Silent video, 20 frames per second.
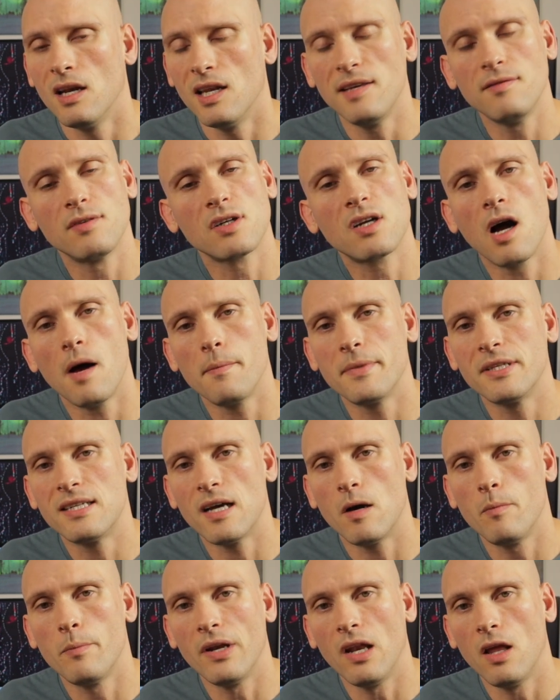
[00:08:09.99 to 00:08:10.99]
Leave a comment
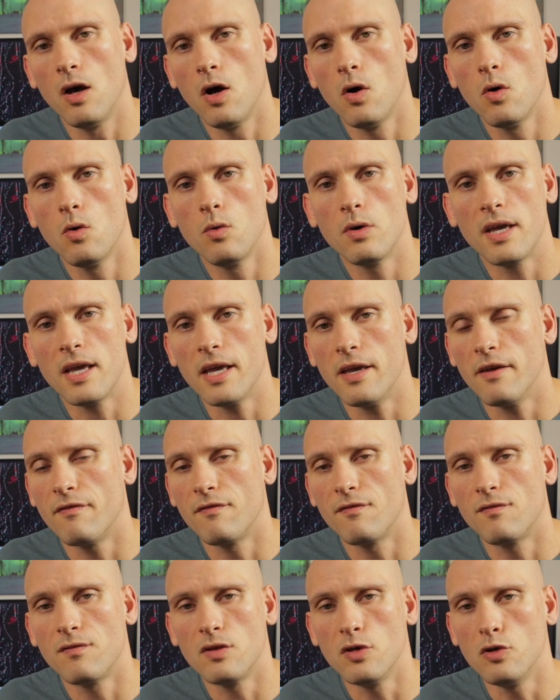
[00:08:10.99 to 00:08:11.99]
down below
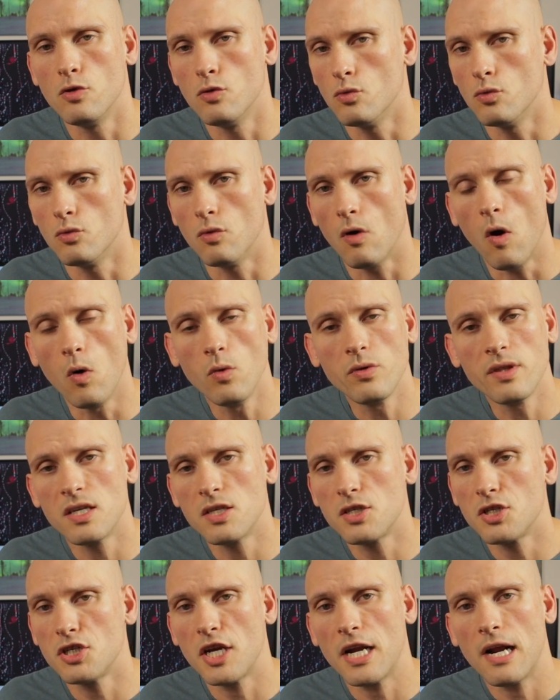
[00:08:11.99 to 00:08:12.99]
if you own
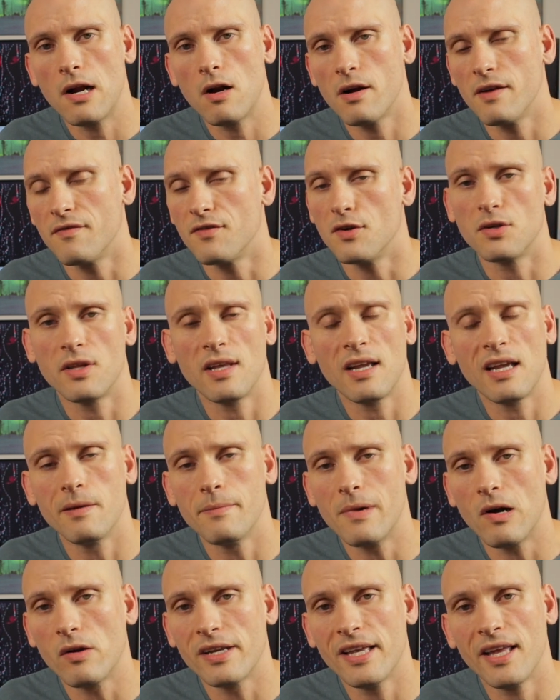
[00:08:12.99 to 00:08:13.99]
this chair, if you're thinking
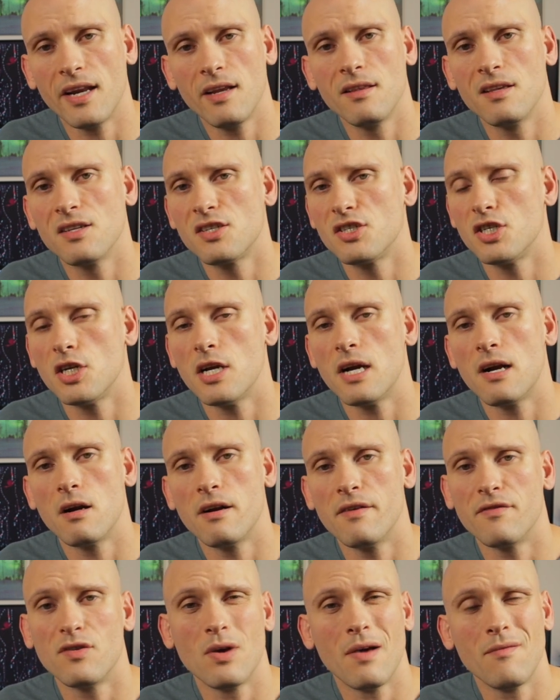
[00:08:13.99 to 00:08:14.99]
about getting this chair,
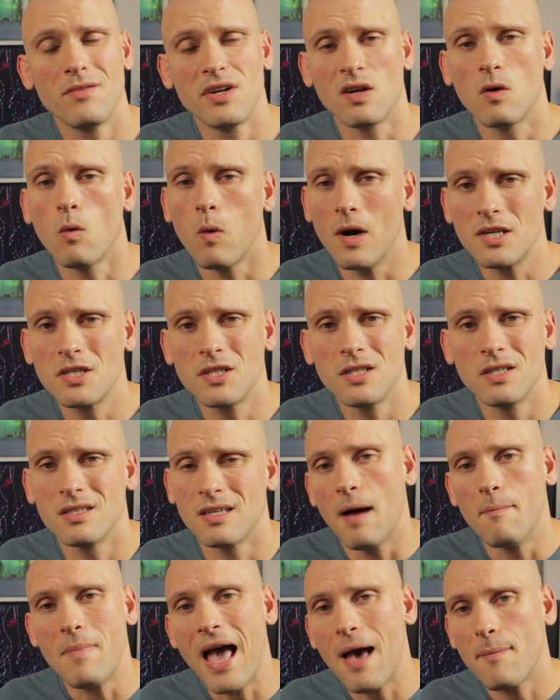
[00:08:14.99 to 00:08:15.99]
if you have any questions.
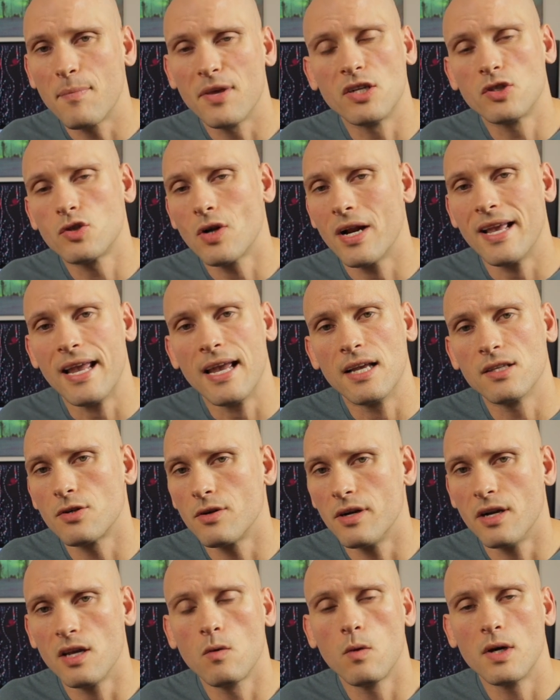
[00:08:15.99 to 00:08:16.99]
I'm happy to try to
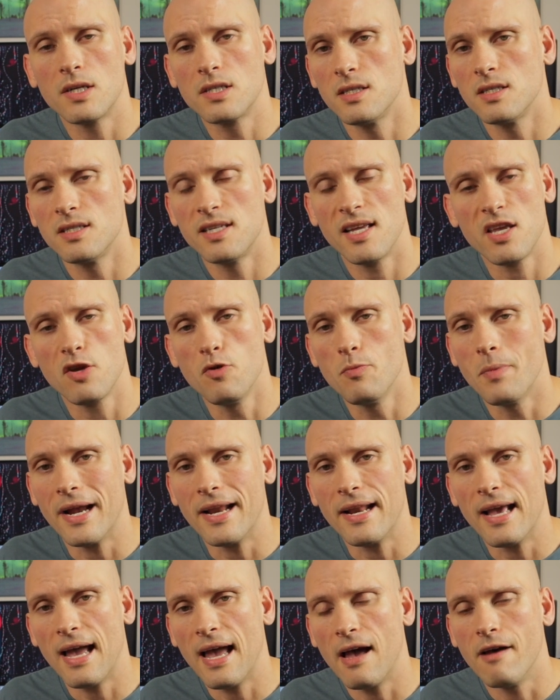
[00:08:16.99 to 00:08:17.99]
answer any questions that you
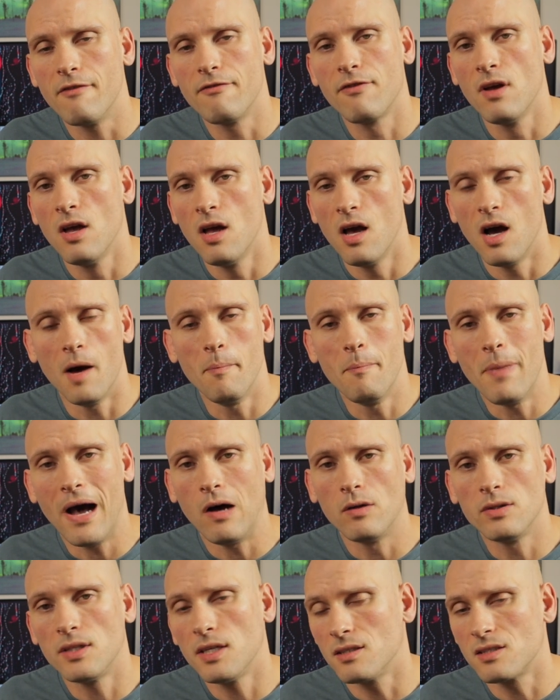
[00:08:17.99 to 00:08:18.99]
might have
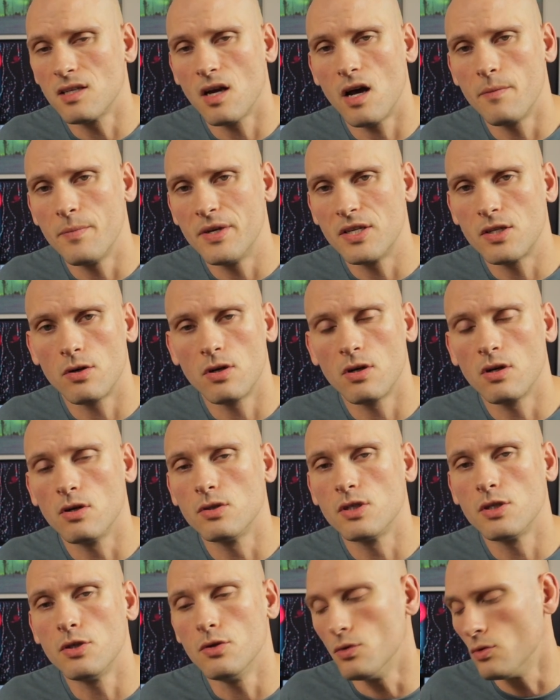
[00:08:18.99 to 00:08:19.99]
about the Autonomous Ergo
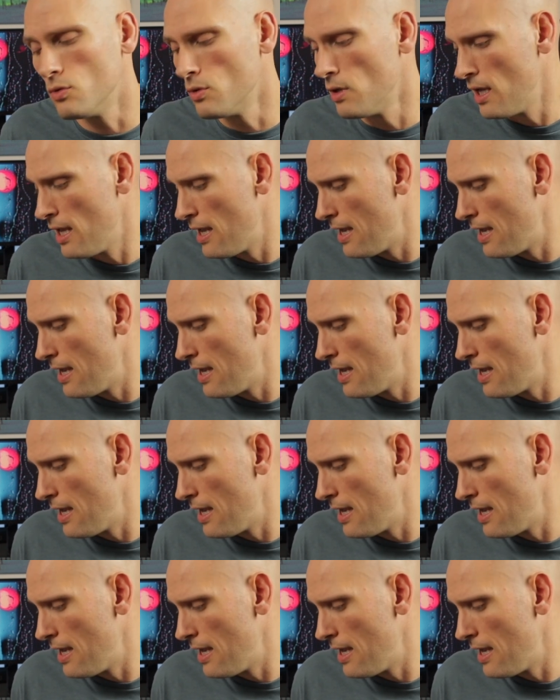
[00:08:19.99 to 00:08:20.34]
two.